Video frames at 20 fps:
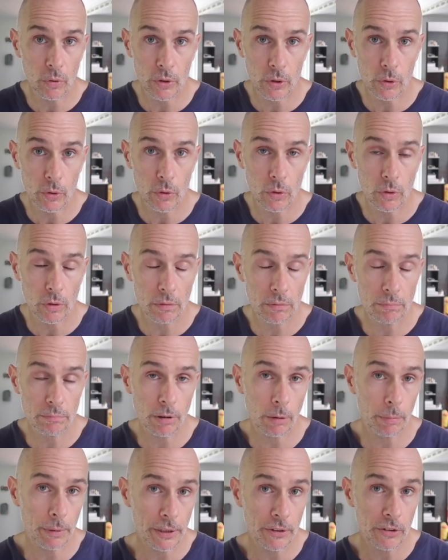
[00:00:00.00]
or Google,
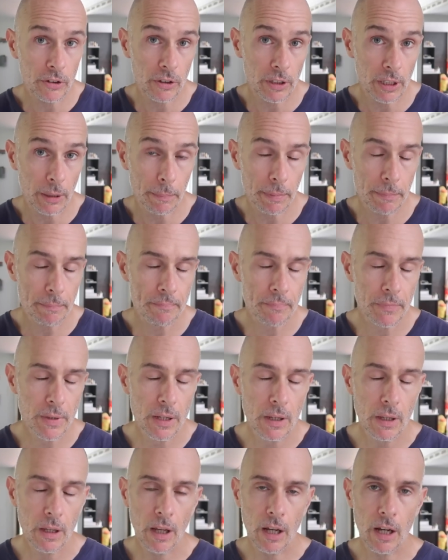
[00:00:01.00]
probably turn up.
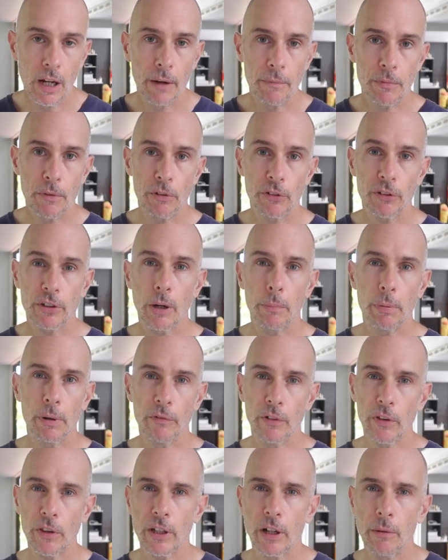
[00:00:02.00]
There is a couple
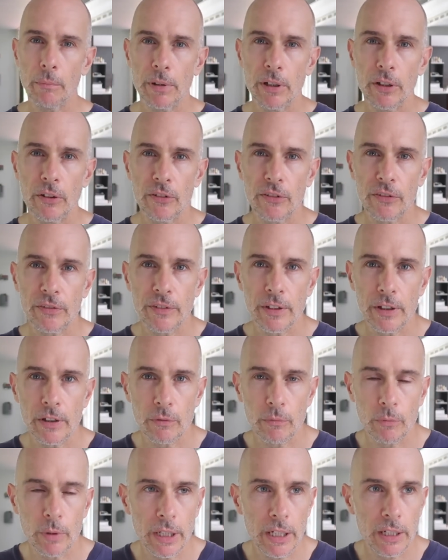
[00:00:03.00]
of other companies
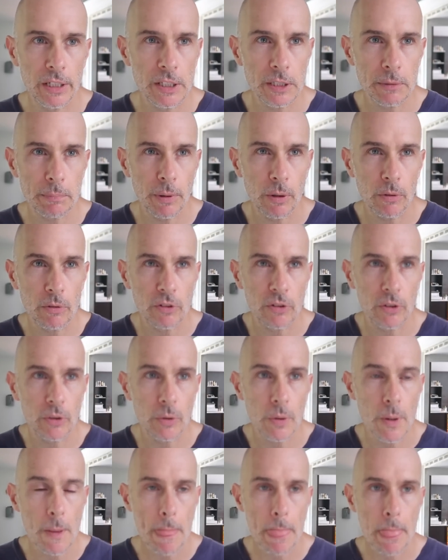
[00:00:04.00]
that we spoke
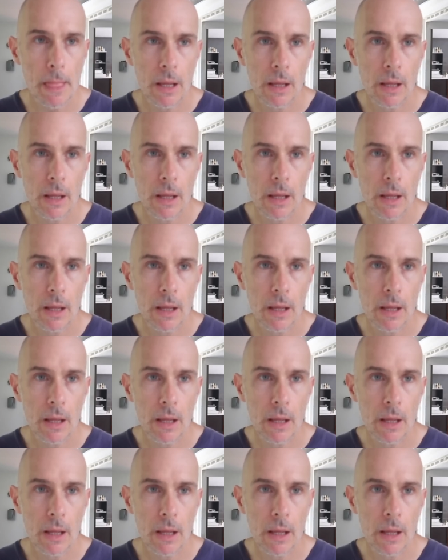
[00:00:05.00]
to